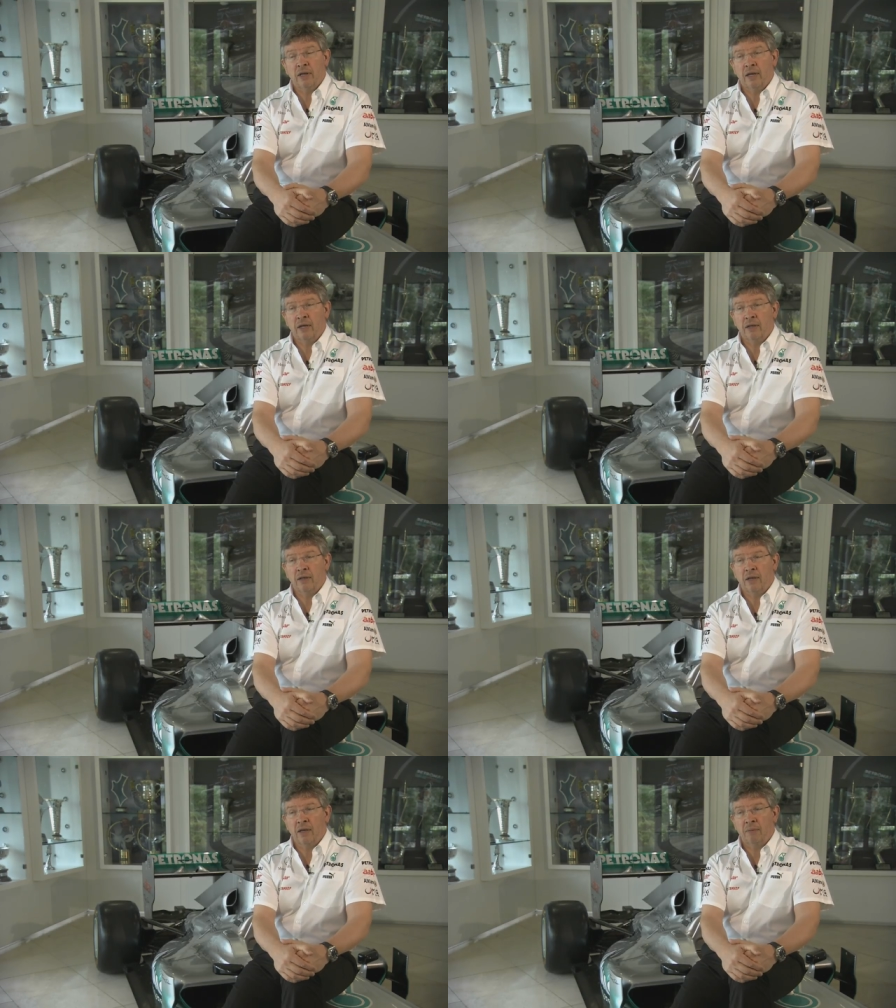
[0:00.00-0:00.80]

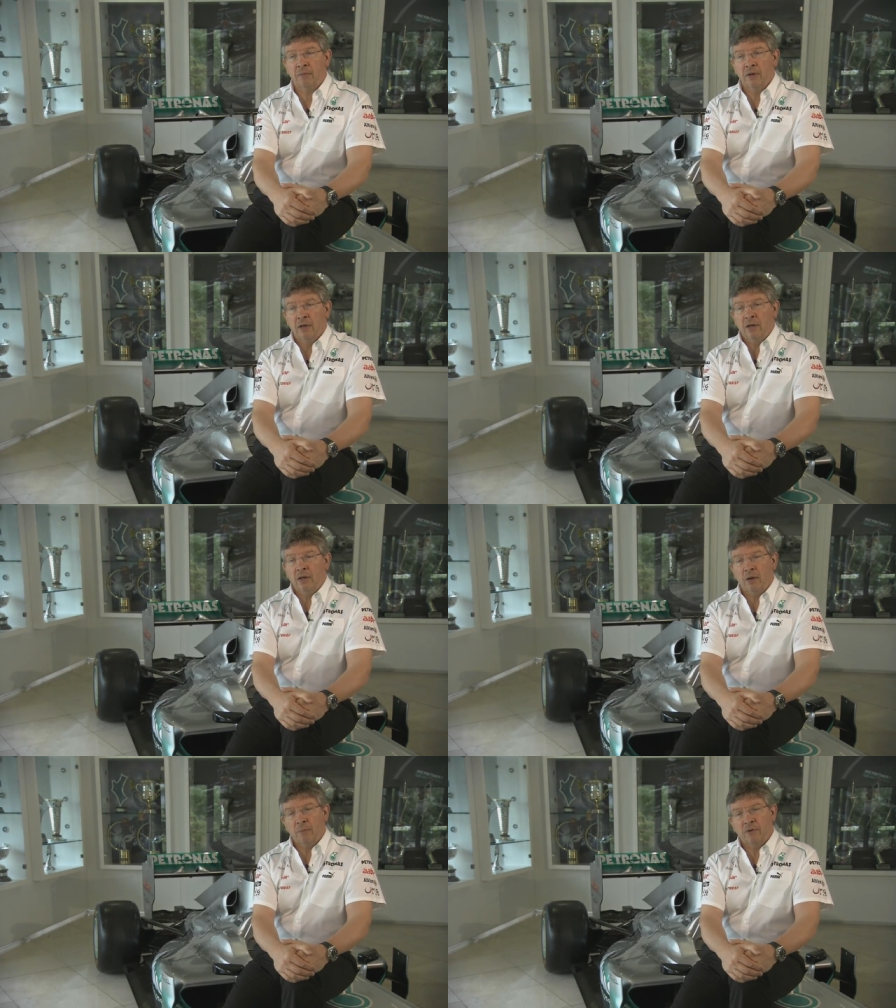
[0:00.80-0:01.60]
And um,
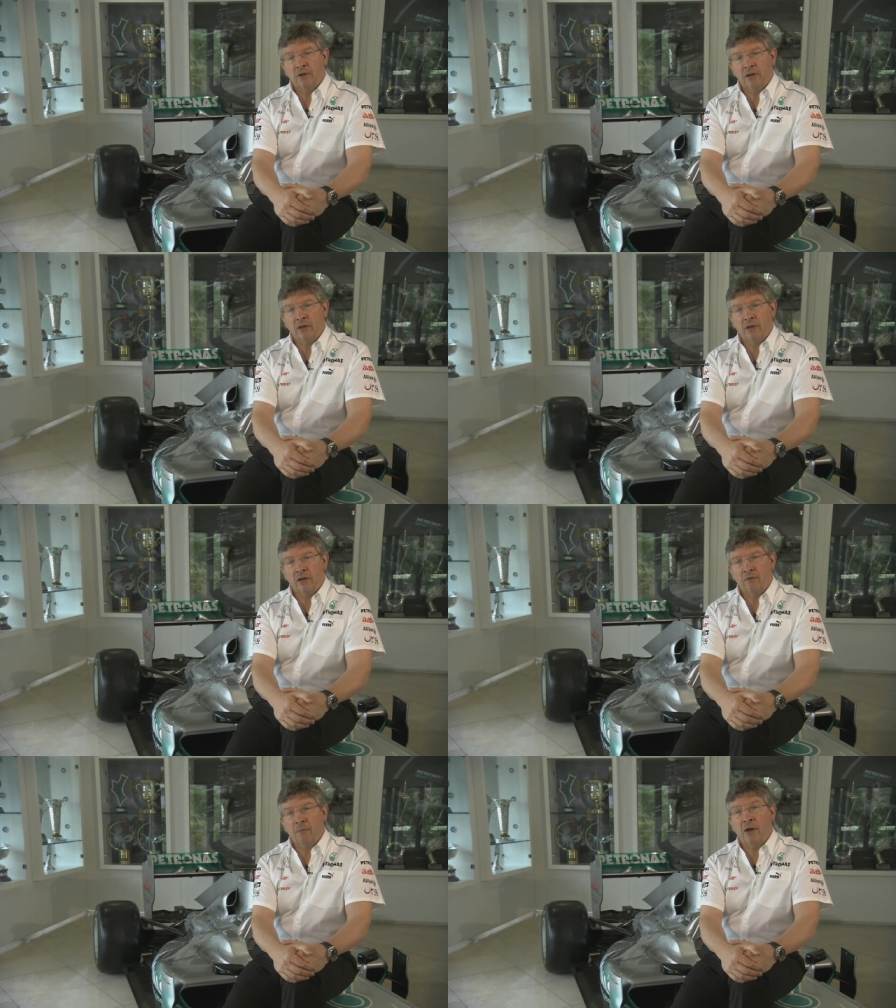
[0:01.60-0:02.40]
you know, particularly
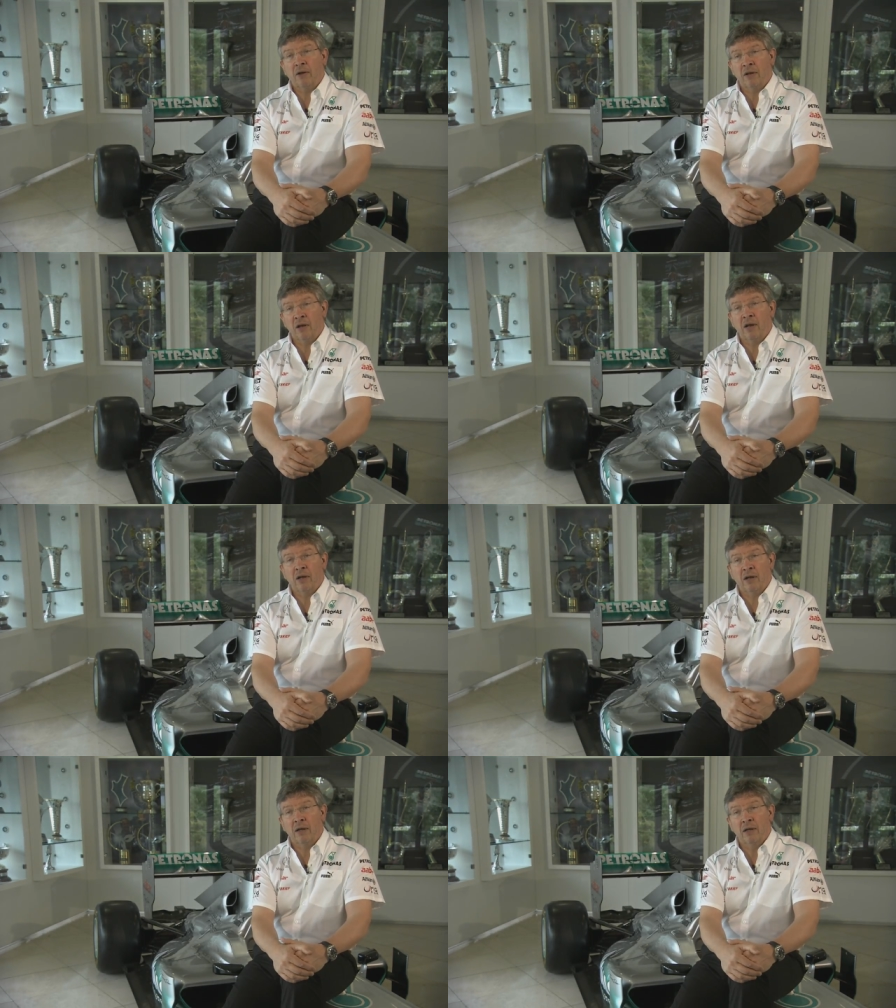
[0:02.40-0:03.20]
think of Michael in our
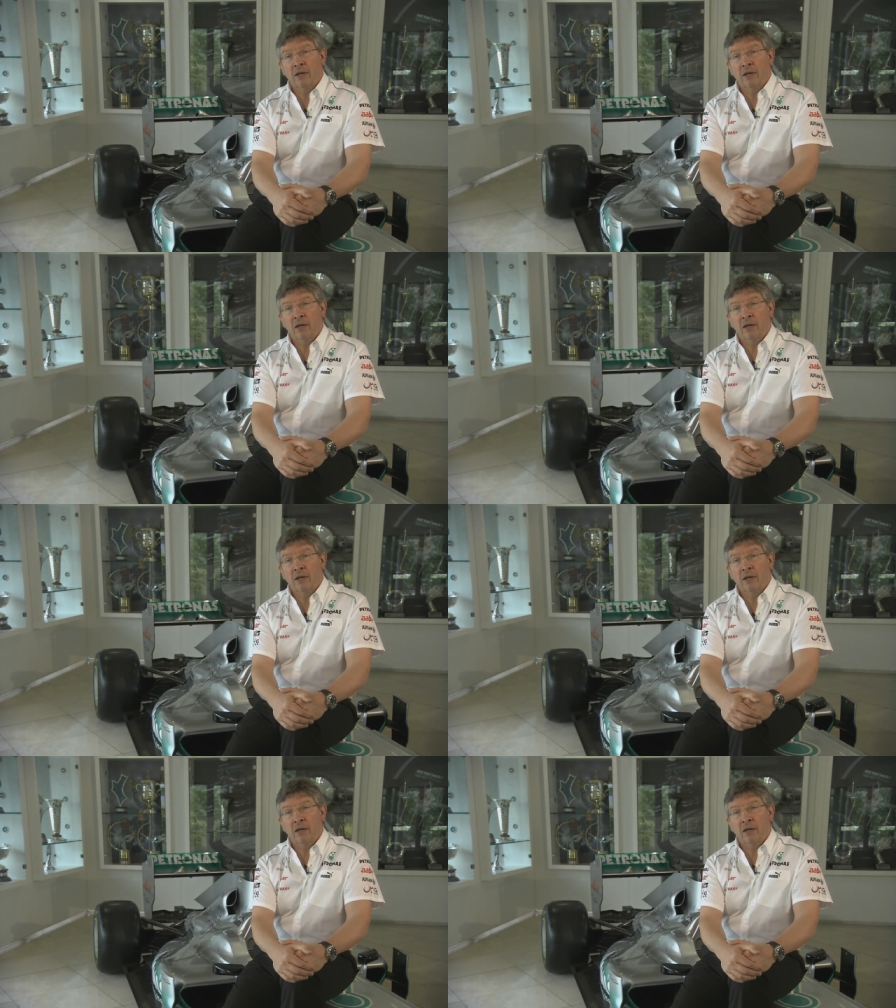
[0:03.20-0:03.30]
car.